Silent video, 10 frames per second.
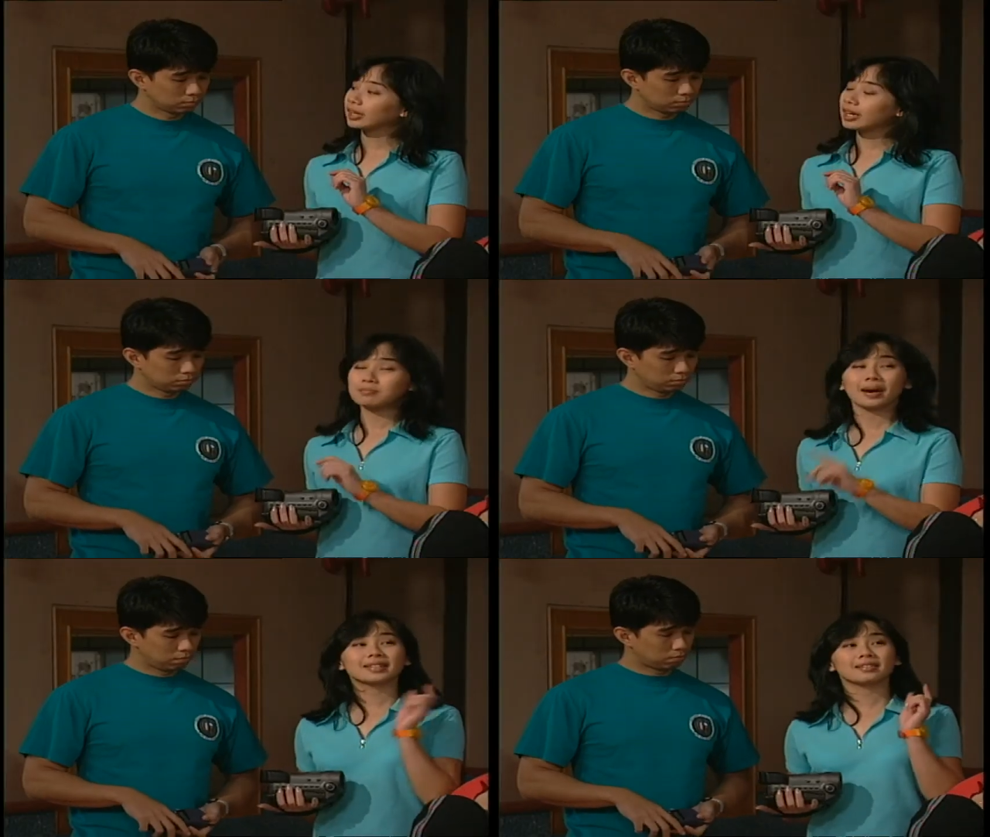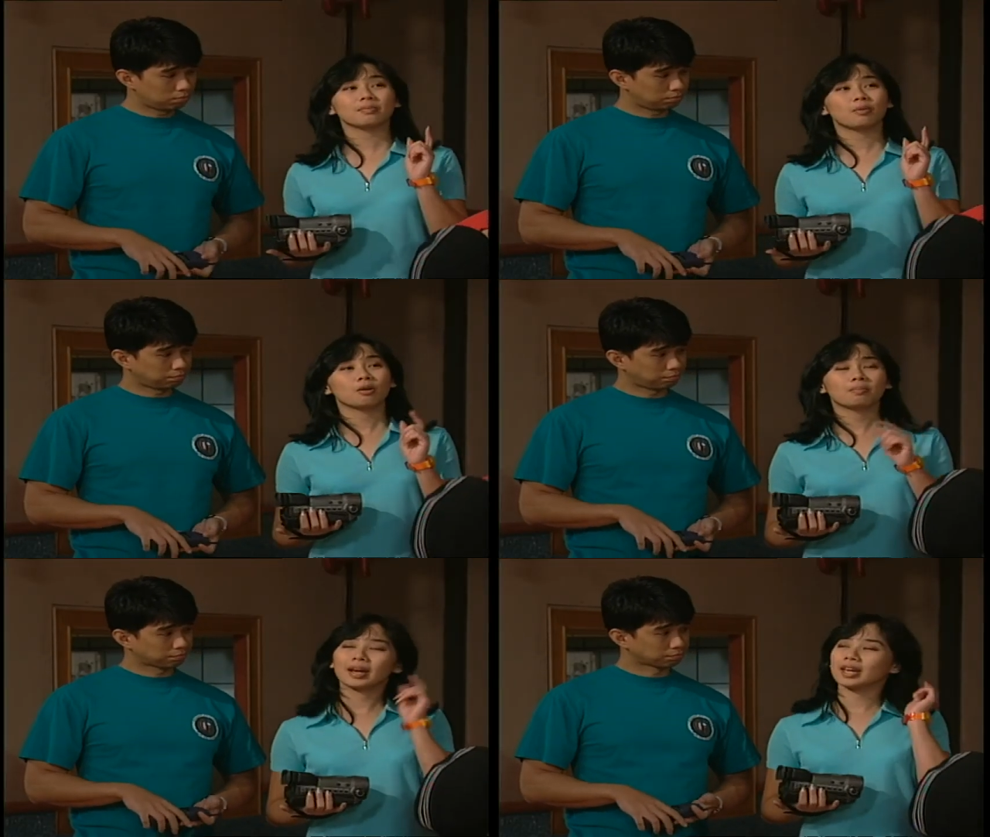Speaker 1: it My Singapore,
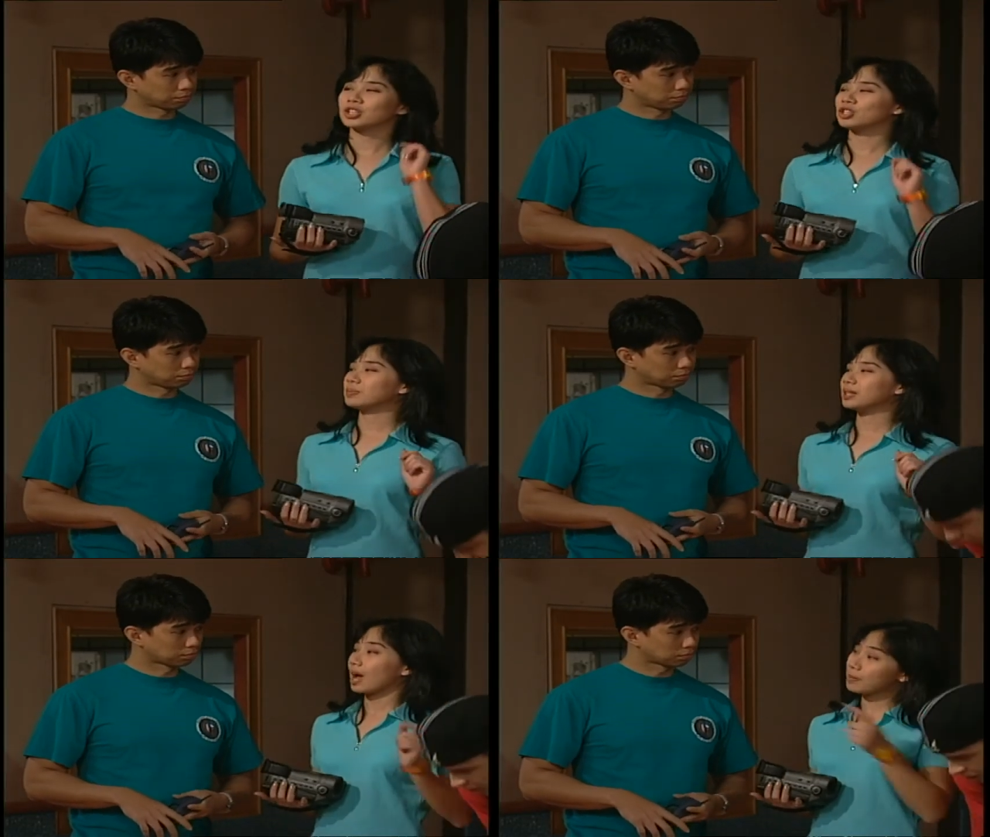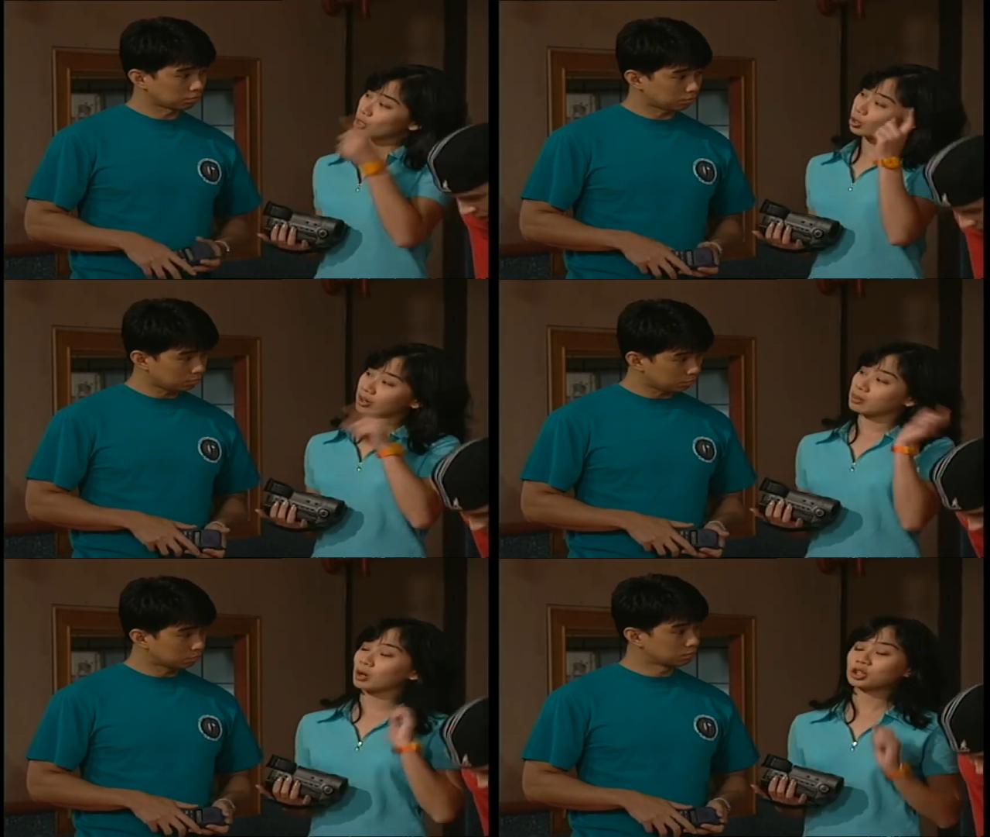My HDB. I'll be going around
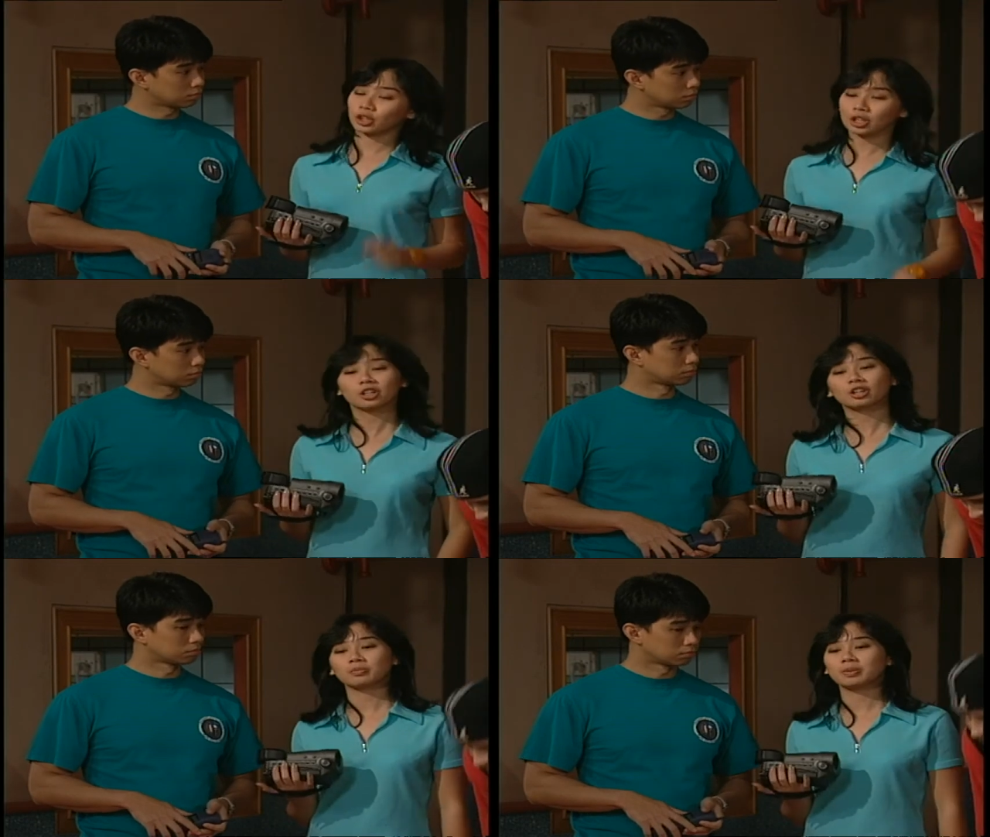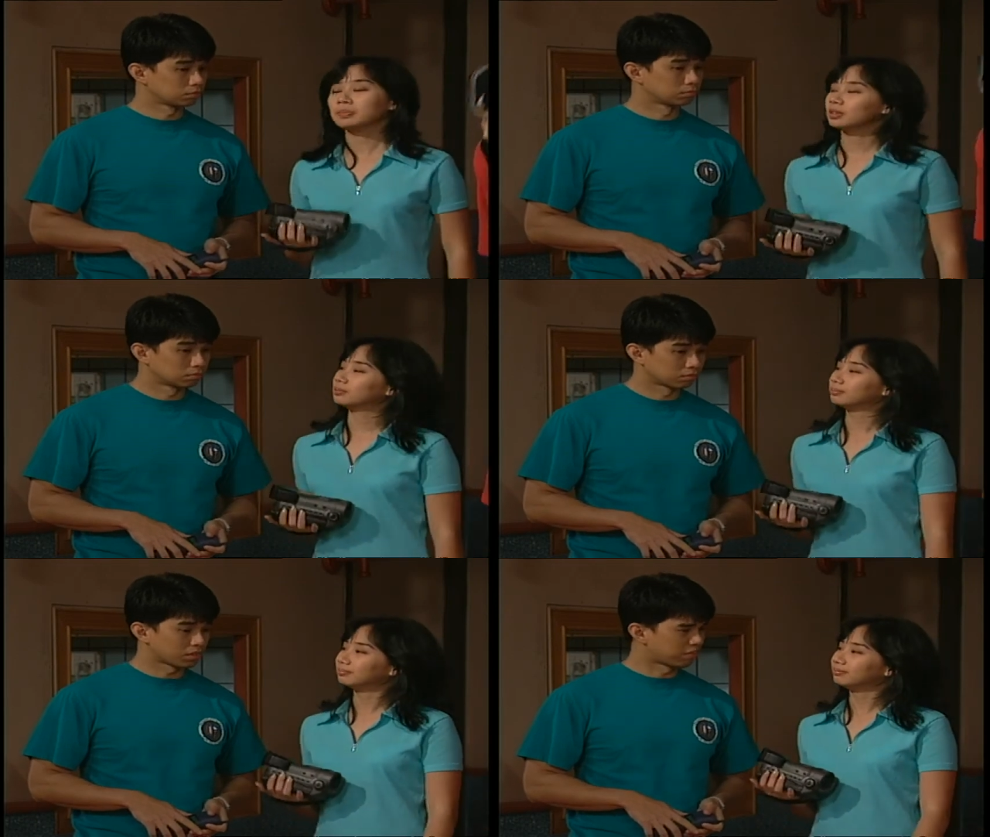the block talking to lots of people.
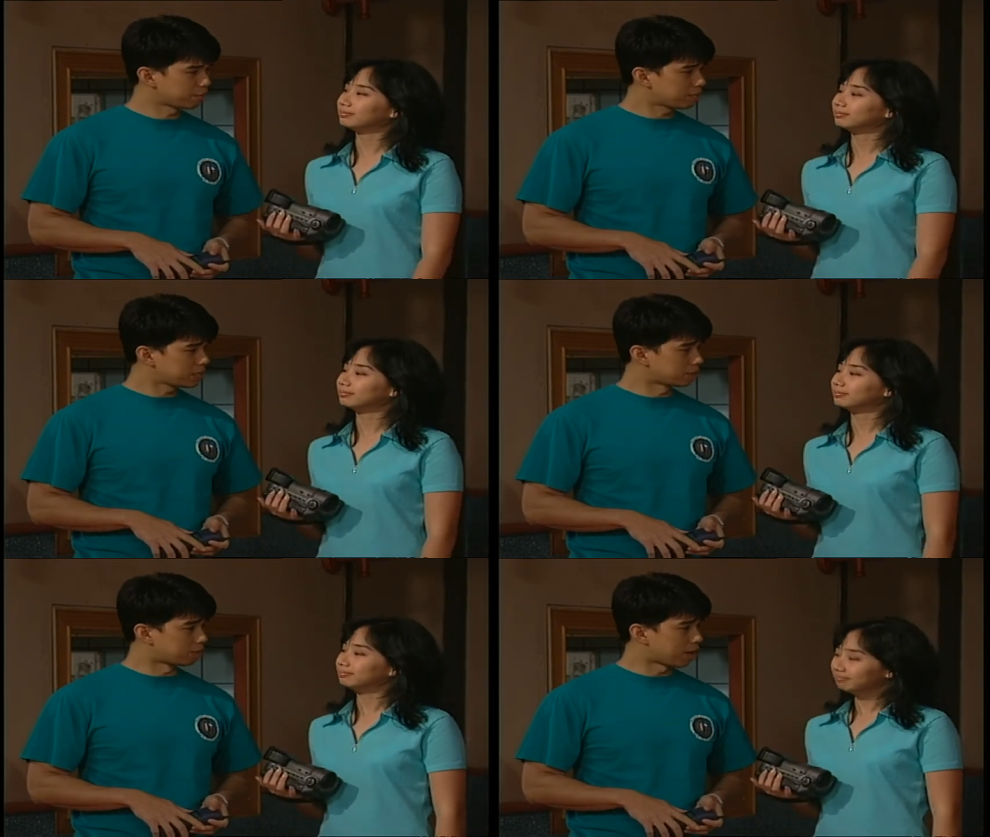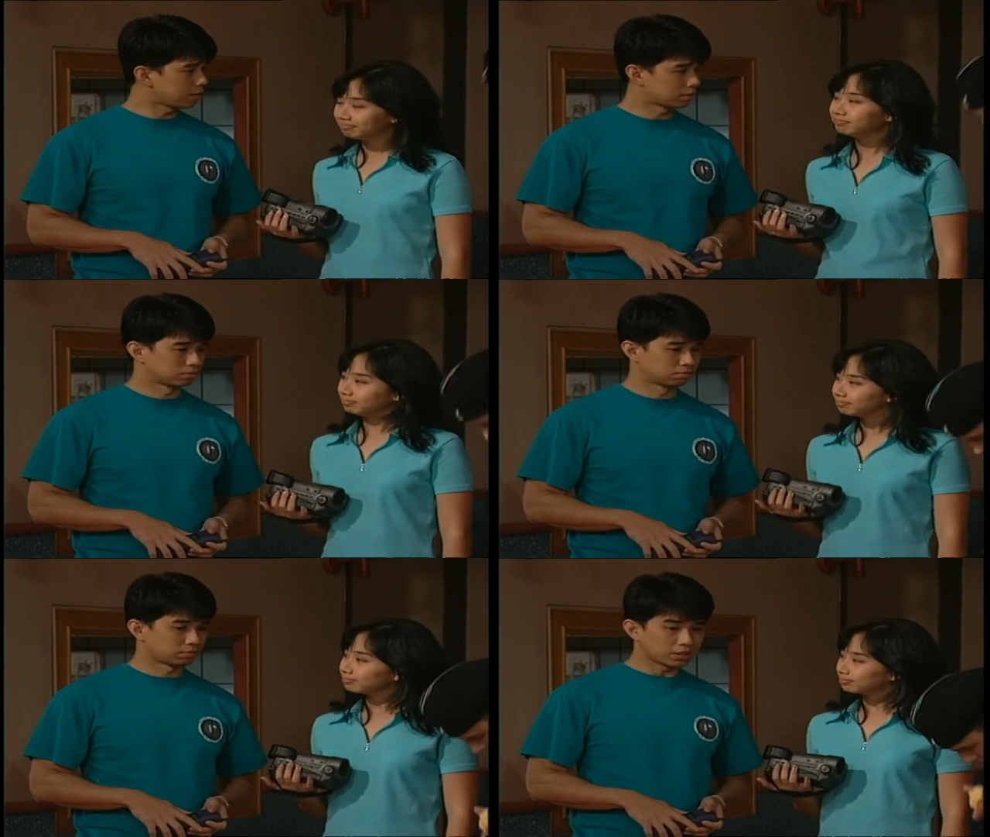
Speaker 2: Everybody in the block?
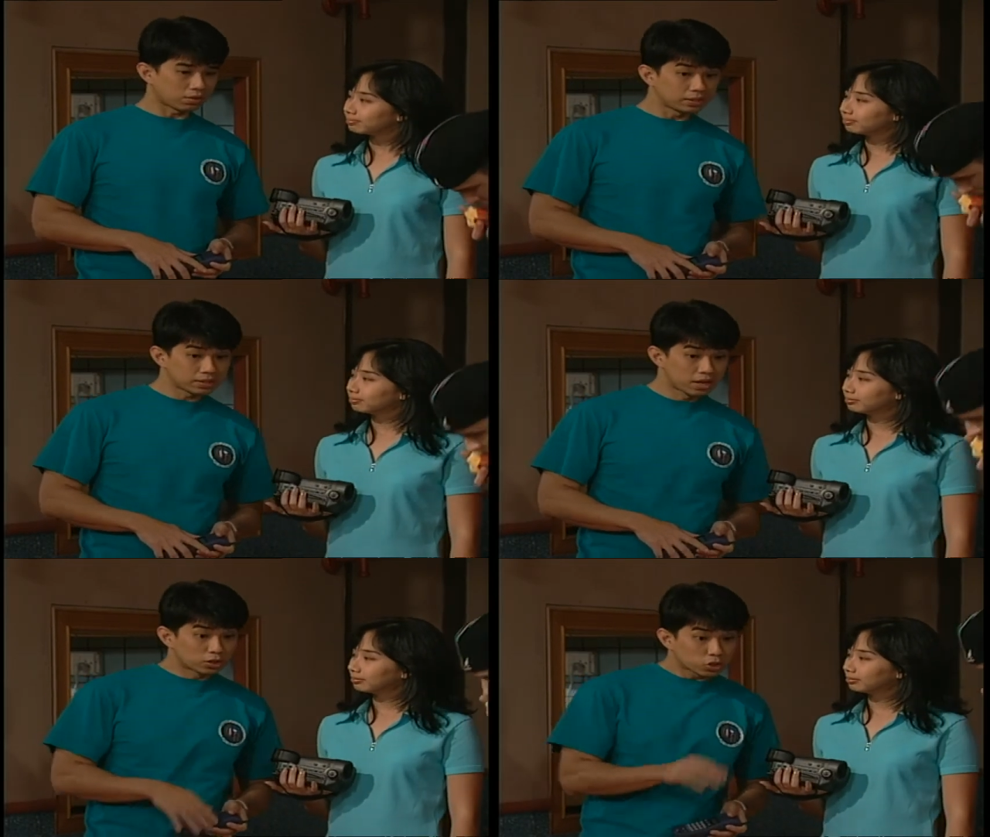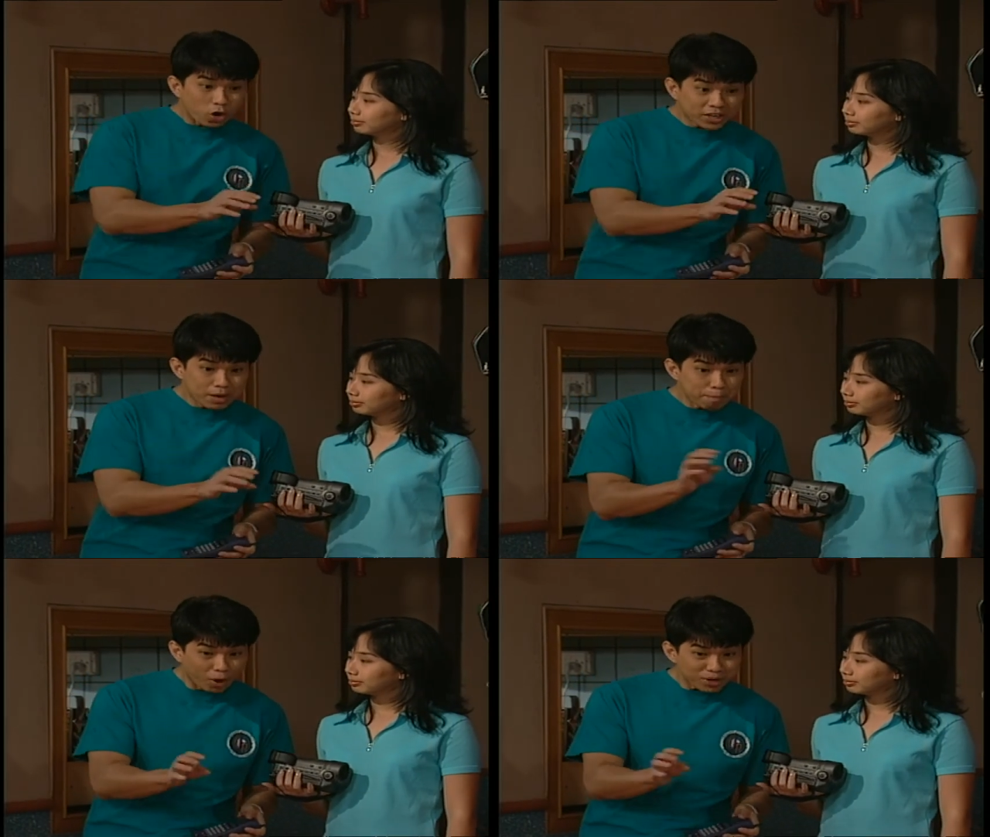Then call it Talking
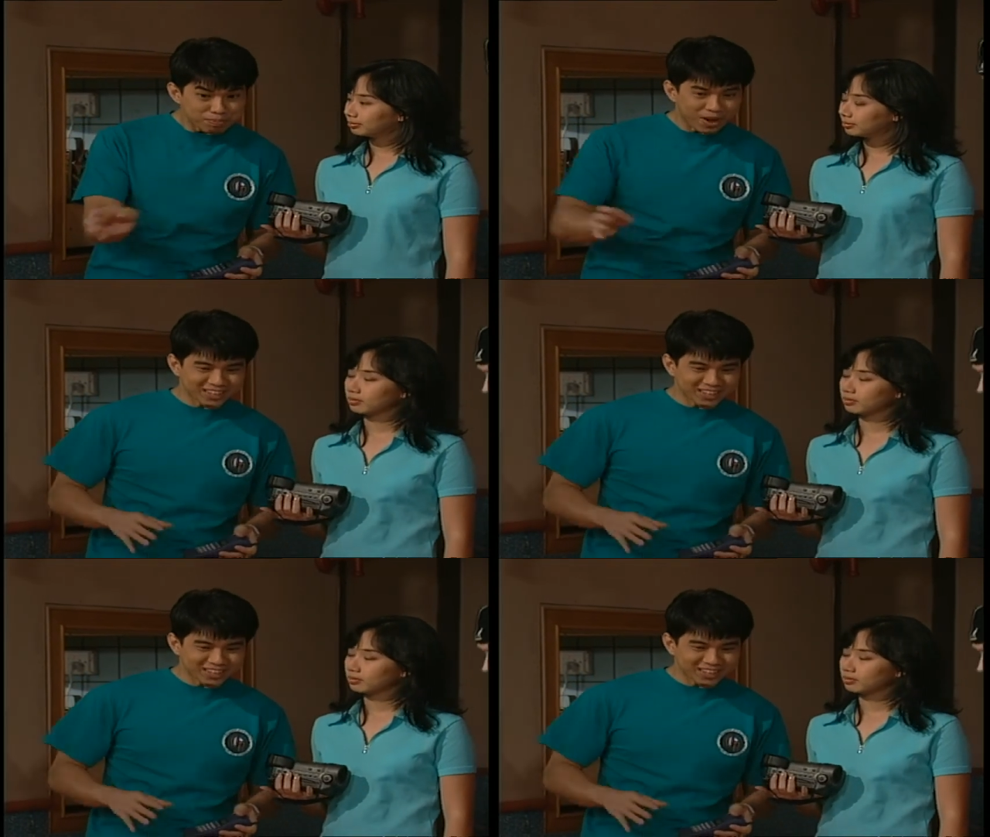Point Block.